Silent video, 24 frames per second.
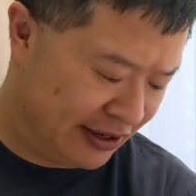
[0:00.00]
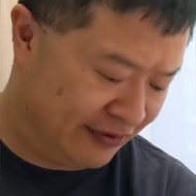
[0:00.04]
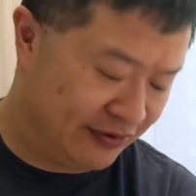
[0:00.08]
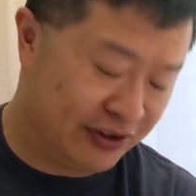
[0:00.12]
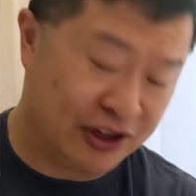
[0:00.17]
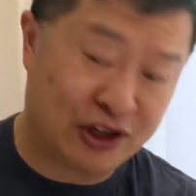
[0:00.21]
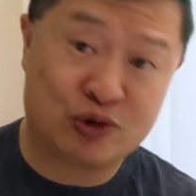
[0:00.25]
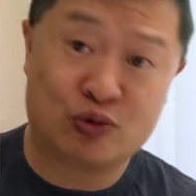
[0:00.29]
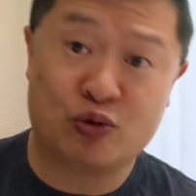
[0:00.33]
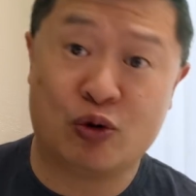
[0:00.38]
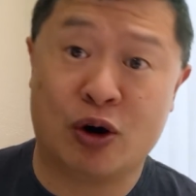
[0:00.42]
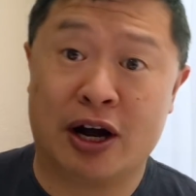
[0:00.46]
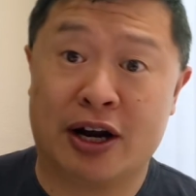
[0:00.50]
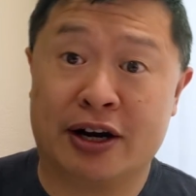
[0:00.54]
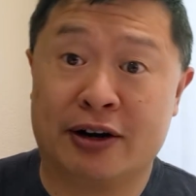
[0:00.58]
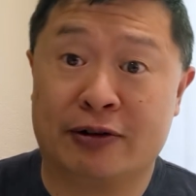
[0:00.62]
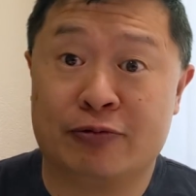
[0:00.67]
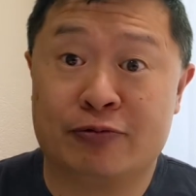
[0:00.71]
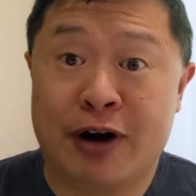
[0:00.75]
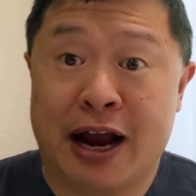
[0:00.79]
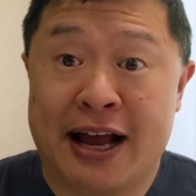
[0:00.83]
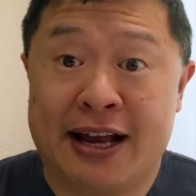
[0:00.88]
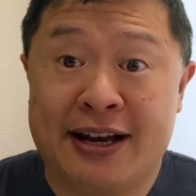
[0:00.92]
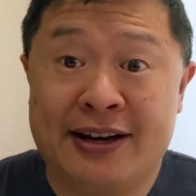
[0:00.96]
to give this one
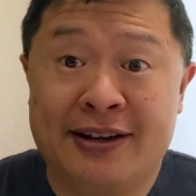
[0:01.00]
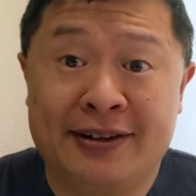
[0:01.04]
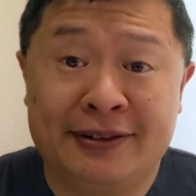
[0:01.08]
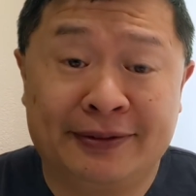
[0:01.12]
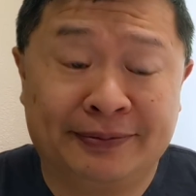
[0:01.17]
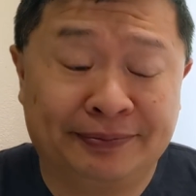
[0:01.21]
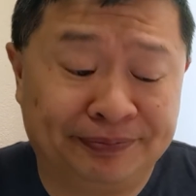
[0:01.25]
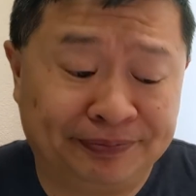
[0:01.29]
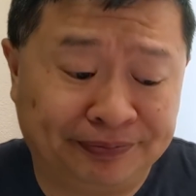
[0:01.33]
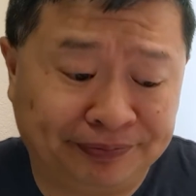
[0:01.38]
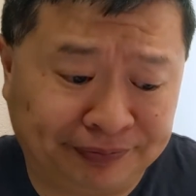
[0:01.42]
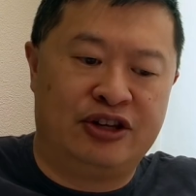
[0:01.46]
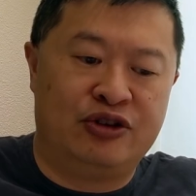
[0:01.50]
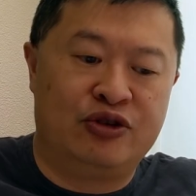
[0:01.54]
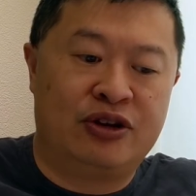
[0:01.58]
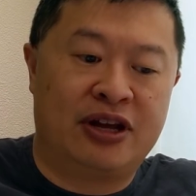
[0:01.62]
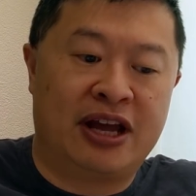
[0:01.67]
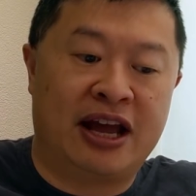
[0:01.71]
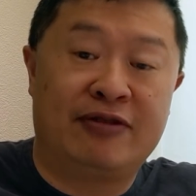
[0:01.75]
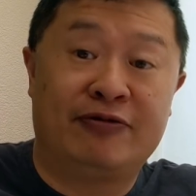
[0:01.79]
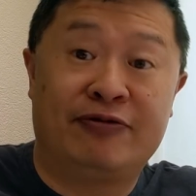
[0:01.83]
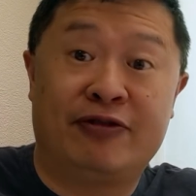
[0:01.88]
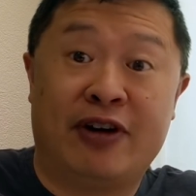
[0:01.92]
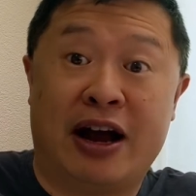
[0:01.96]
a red. You
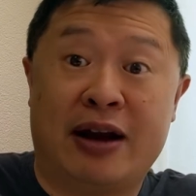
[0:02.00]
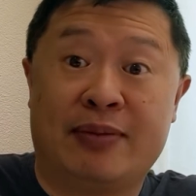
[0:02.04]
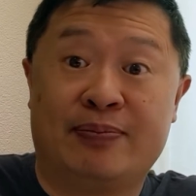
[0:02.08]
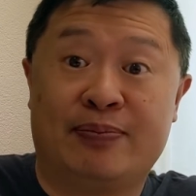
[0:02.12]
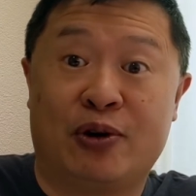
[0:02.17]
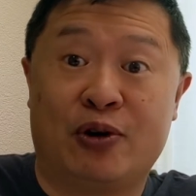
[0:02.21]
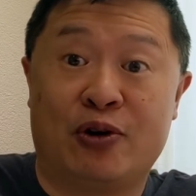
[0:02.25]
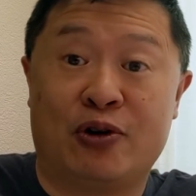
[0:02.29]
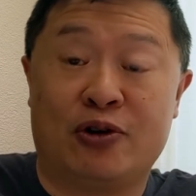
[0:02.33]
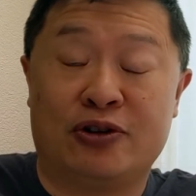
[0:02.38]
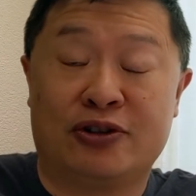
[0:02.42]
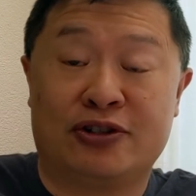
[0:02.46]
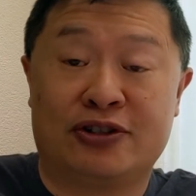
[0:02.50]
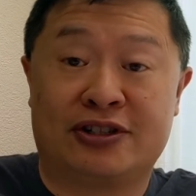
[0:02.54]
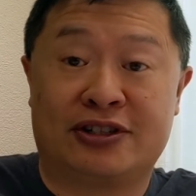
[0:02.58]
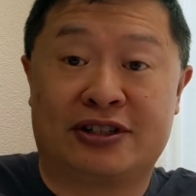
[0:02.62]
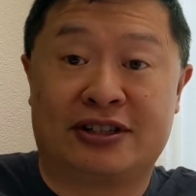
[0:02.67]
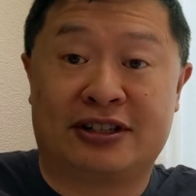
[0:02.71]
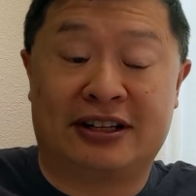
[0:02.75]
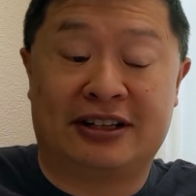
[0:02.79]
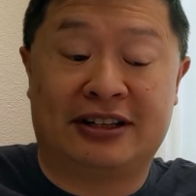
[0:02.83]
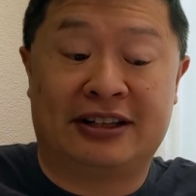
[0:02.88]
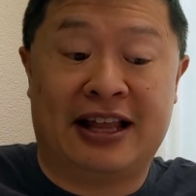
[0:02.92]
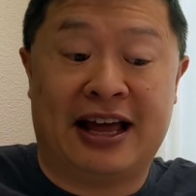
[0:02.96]
can find
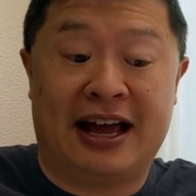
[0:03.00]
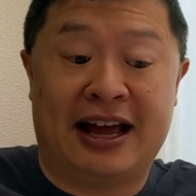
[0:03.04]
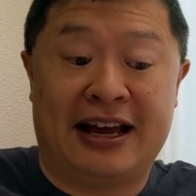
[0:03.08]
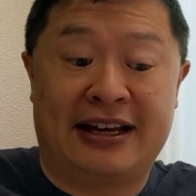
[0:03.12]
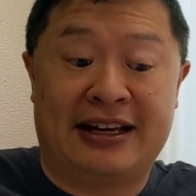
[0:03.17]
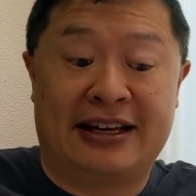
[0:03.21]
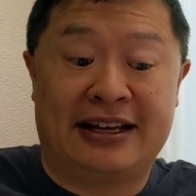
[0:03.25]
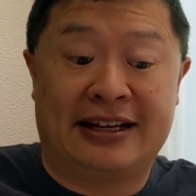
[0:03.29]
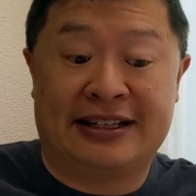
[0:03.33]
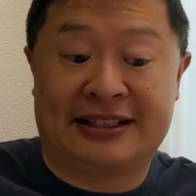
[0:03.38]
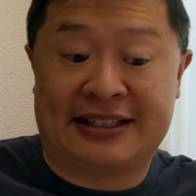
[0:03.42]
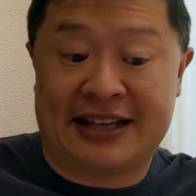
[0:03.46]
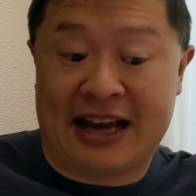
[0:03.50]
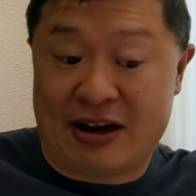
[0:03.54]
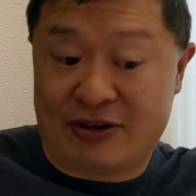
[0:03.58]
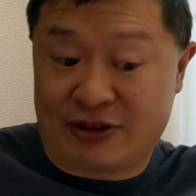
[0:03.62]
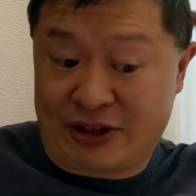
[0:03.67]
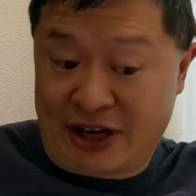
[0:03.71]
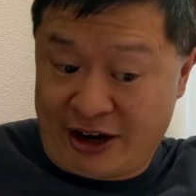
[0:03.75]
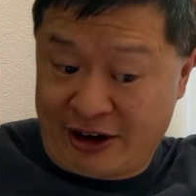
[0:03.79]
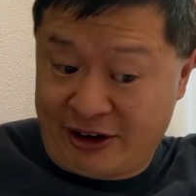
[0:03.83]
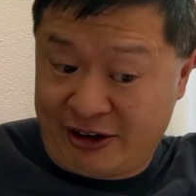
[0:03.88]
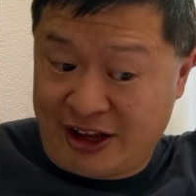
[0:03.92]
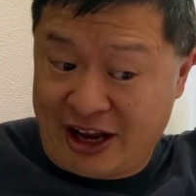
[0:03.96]
polls like in
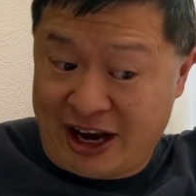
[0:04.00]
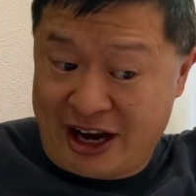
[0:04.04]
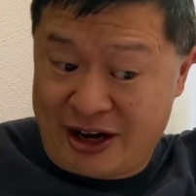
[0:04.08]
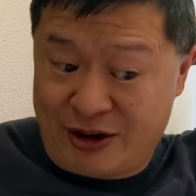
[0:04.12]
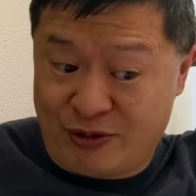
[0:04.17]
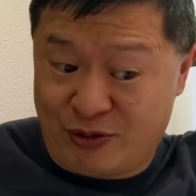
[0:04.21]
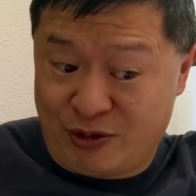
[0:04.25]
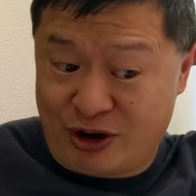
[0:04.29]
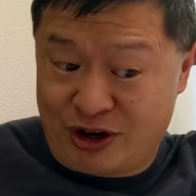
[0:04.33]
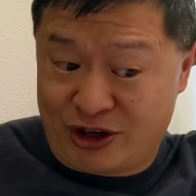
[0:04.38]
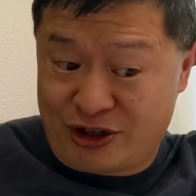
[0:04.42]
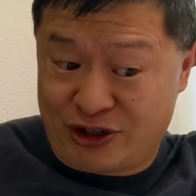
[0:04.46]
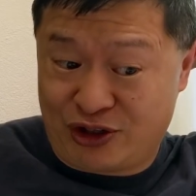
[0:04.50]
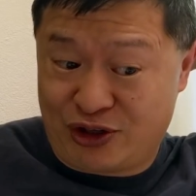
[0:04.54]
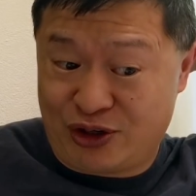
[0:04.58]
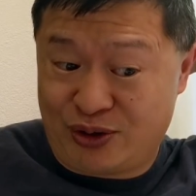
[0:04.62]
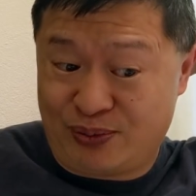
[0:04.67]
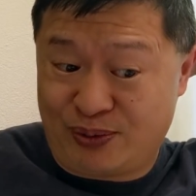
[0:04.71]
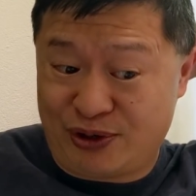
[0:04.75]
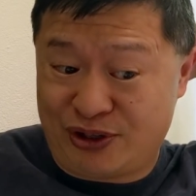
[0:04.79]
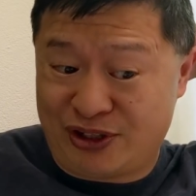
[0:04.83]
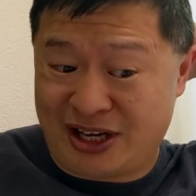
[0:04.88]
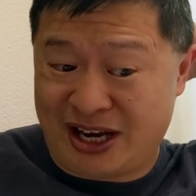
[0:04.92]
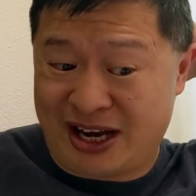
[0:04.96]
South Carolina where it's
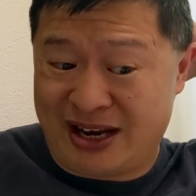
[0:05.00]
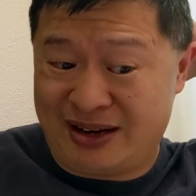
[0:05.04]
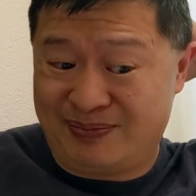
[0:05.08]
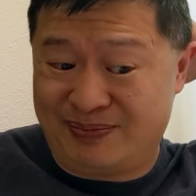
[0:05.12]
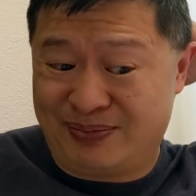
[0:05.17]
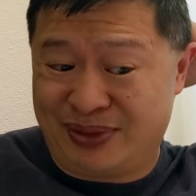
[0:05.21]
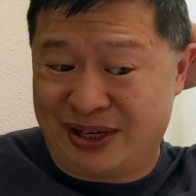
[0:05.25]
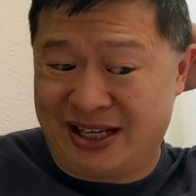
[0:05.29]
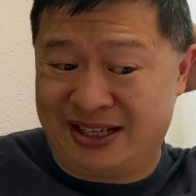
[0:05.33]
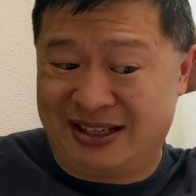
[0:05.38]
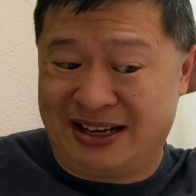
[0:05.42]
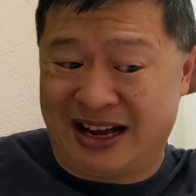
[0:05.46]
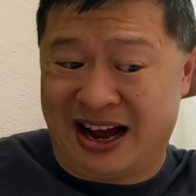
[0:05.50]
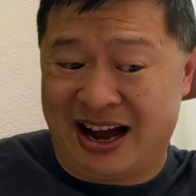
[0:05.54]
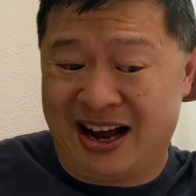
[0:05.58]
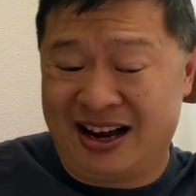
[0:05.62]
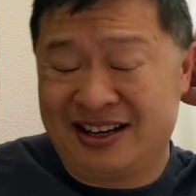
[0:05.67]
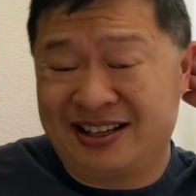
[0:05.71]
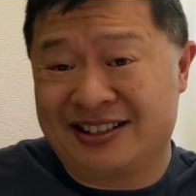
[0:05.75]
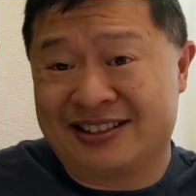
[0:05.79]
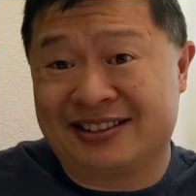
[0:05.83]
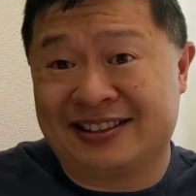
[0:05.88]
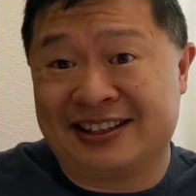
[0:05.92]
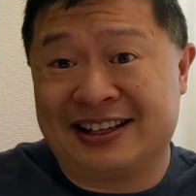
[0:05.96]
2%, but
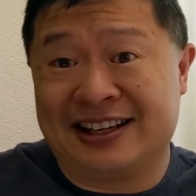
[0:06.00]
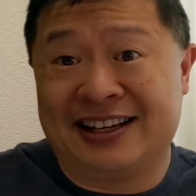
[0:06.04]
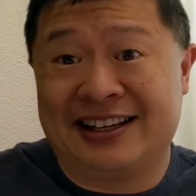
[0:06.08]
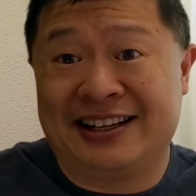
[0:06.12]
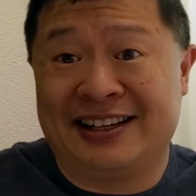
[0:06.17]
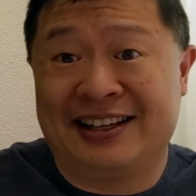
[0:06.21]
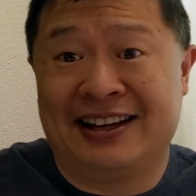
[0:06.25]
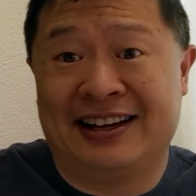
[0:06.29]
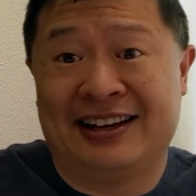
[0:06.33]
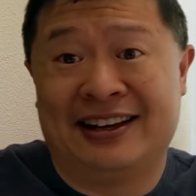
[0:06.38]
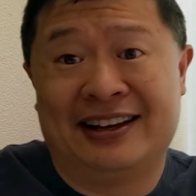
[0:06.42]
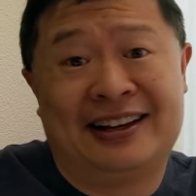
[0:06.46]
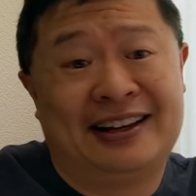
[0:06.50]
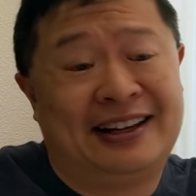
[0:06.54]
honestly,